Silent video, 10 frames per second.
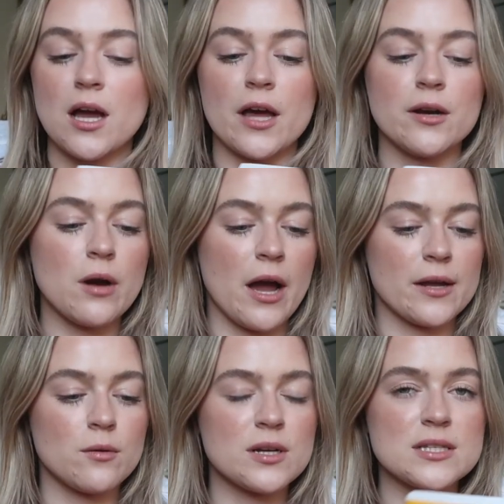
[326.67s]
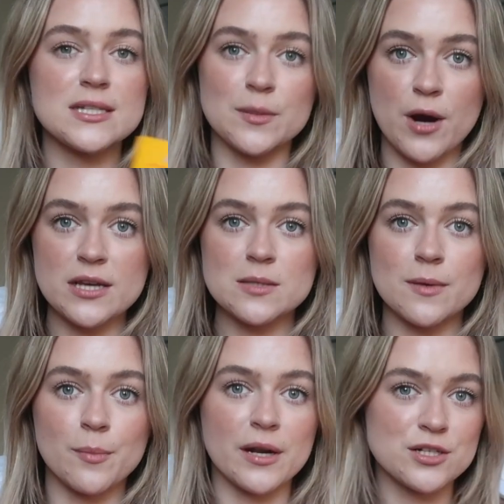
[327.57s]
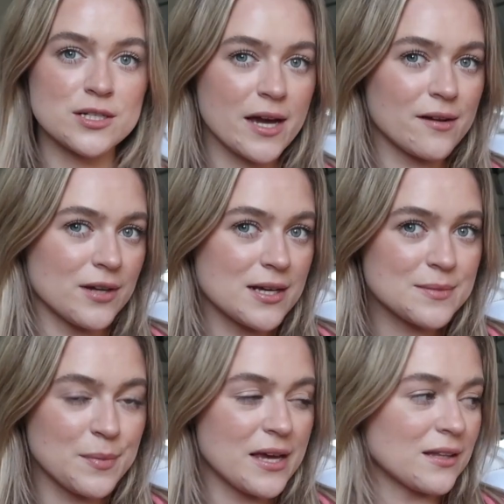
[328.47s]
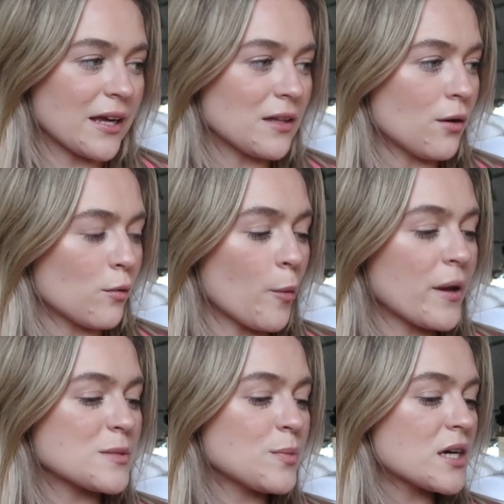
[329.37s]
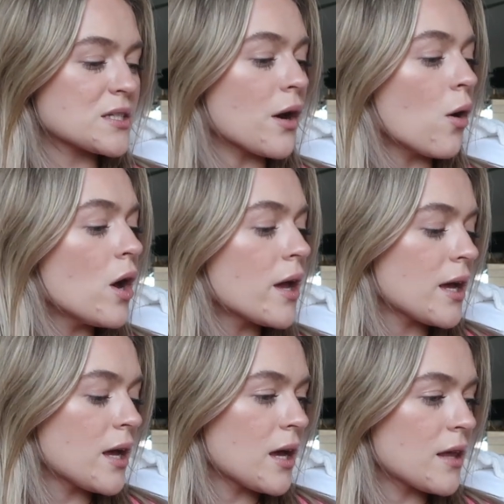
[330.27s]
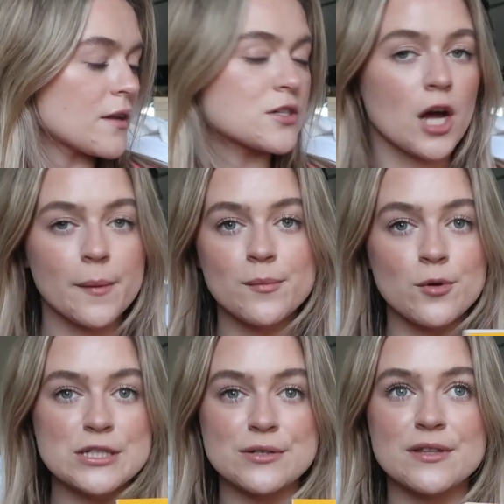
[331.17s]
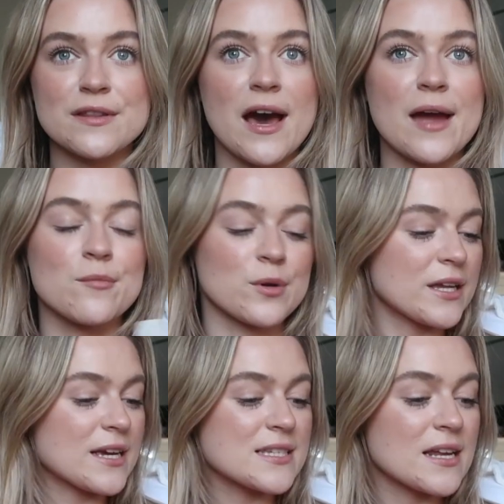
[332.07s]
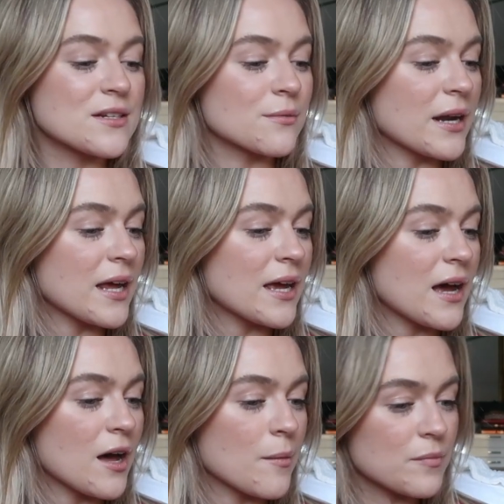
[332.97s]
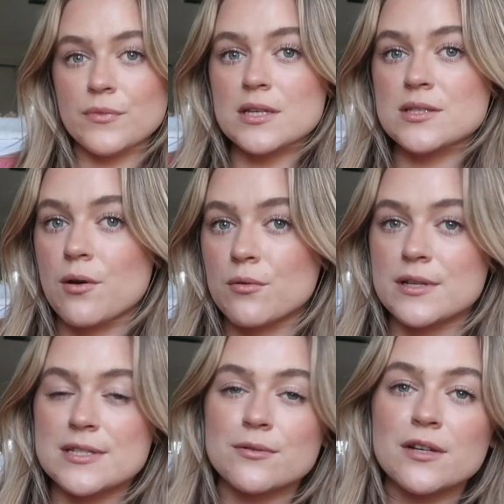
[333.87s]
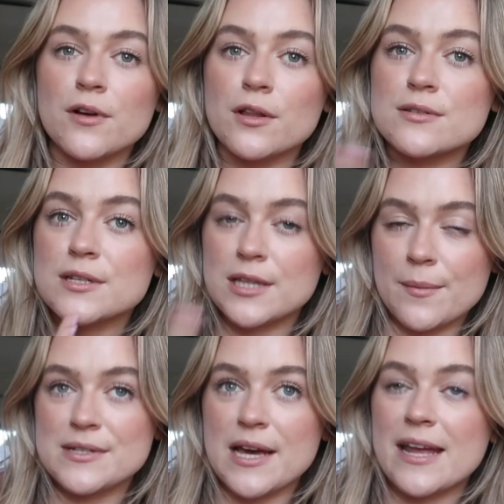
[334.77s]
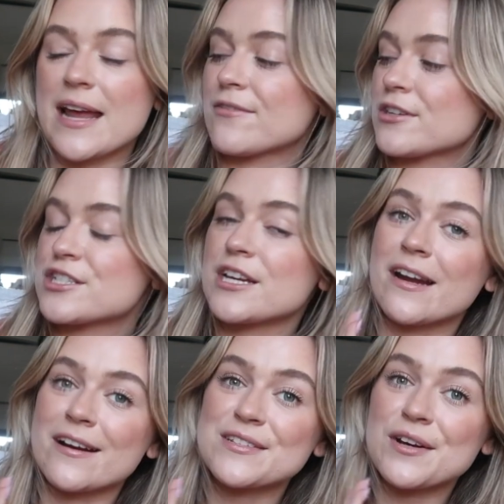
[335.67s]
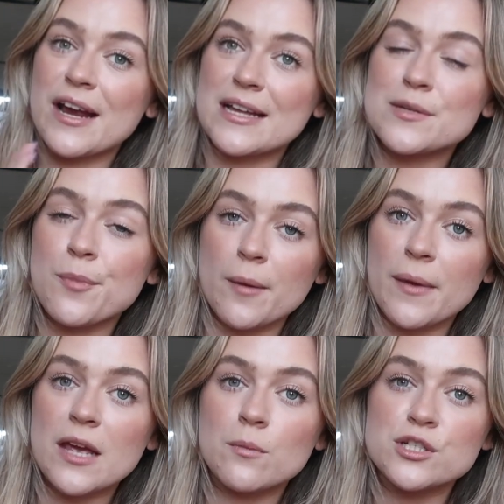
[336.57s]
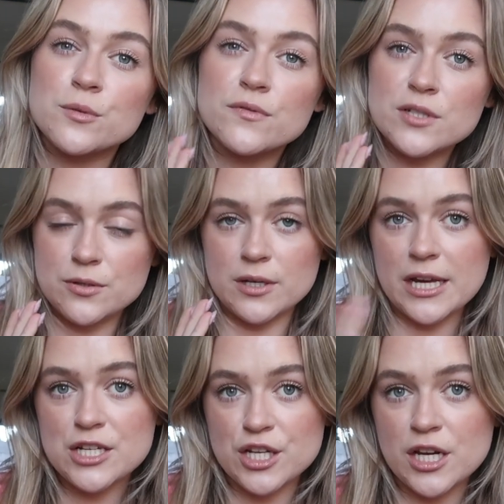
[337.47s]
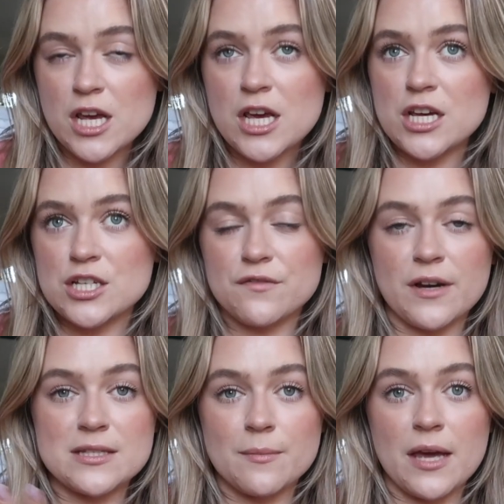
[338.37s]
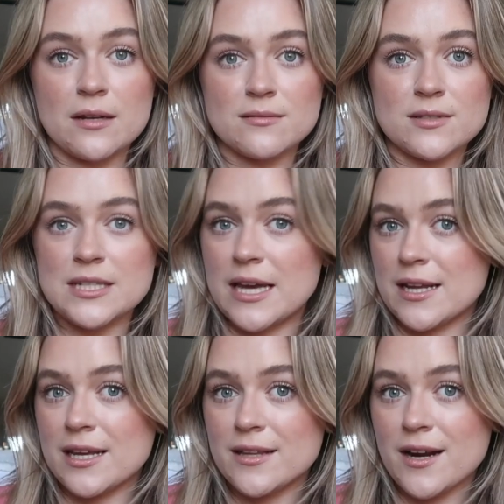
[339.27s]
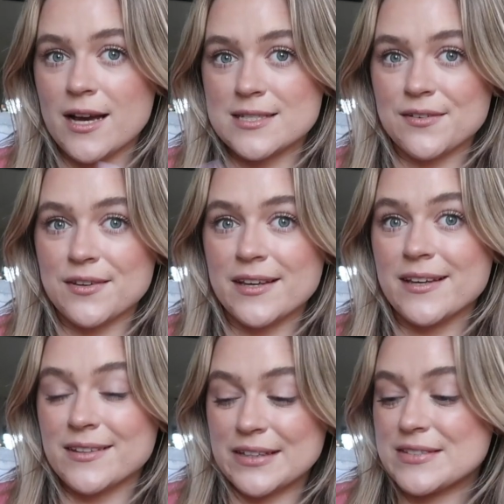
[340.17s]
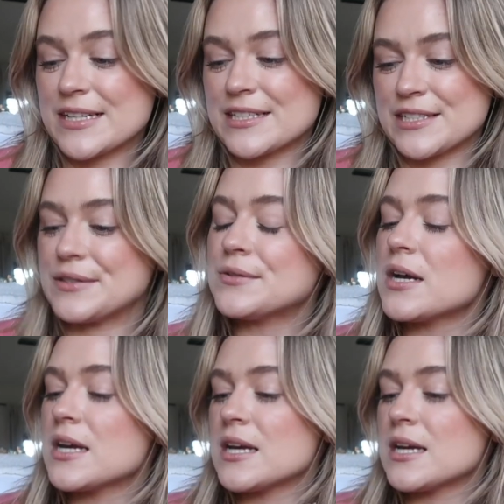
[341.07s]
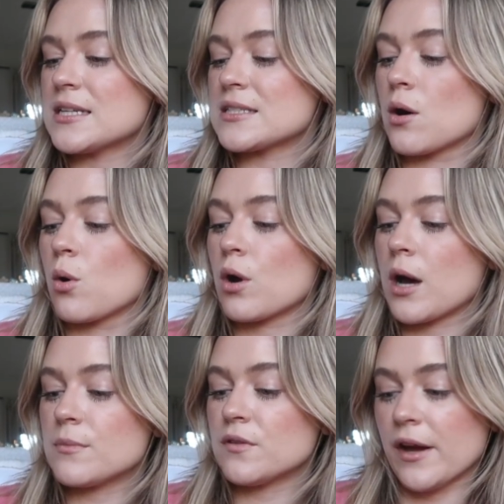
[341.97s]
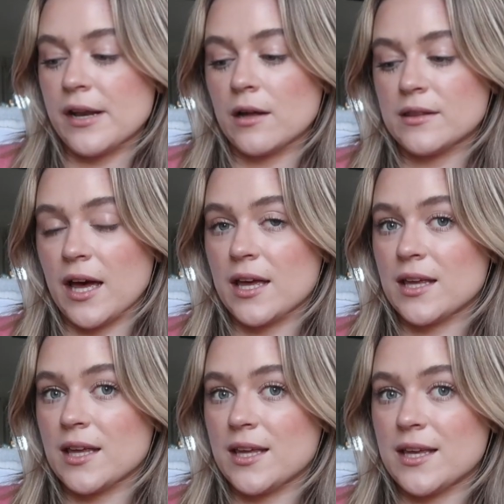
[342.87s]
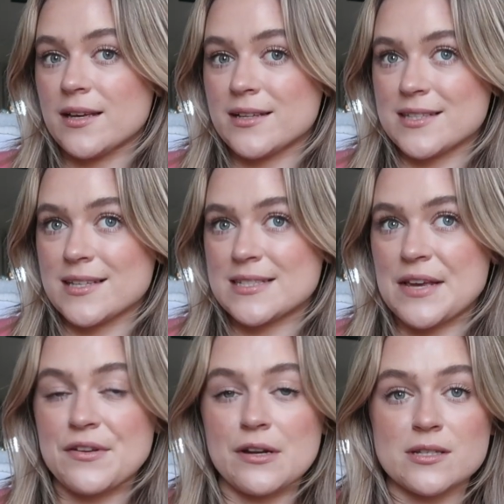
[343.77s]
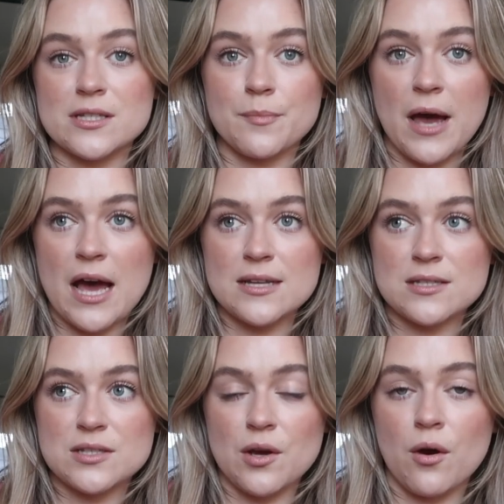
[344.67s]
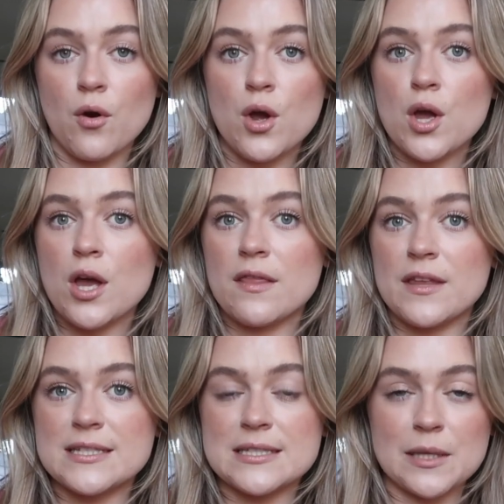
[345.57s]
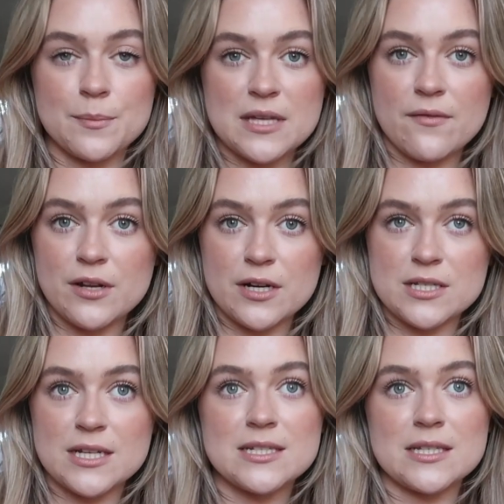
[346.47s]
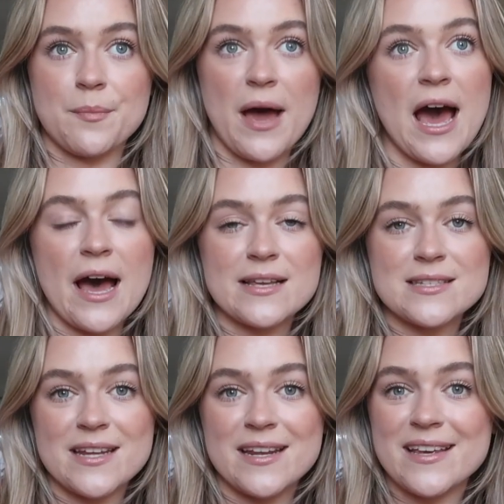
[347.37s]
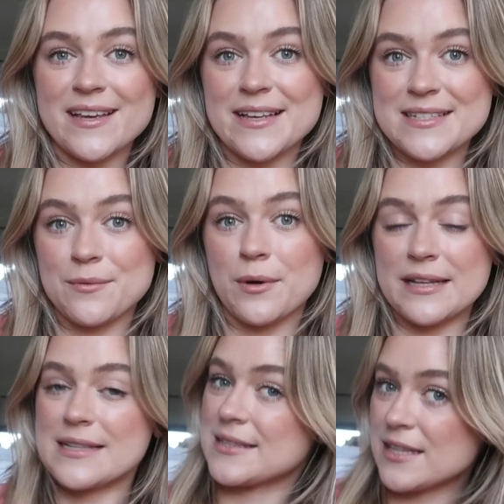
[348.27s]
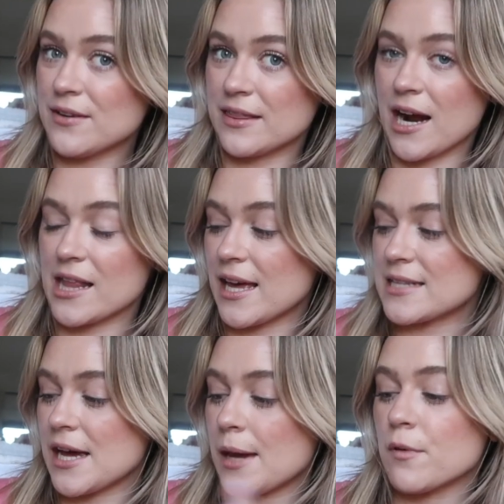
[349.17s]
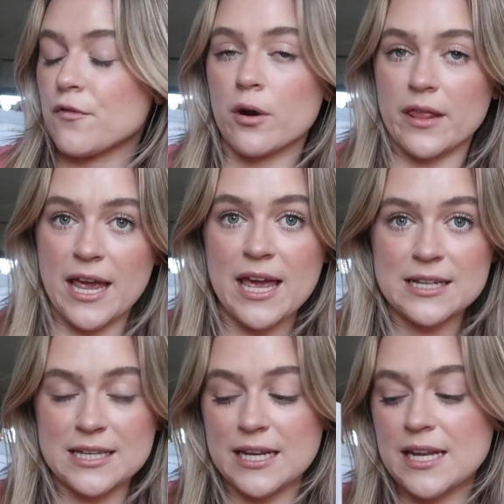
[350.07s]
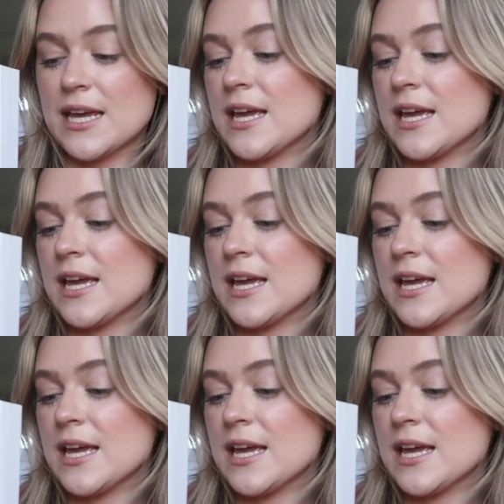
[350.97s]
I don't want to say surprises me, but it just kind of does, being like a little romance book. So there's got to be more to it than that. I'm really excited to read it. So this story follows Clementine after she inherits her aunt's apartment, and when she moves into her kitchen, she finds a man standing in there as if he lives there too. So come to find out that he exists 7 years in the past. So they slip 7 years into the past, and he is the one that's living there at that time before the aunt did.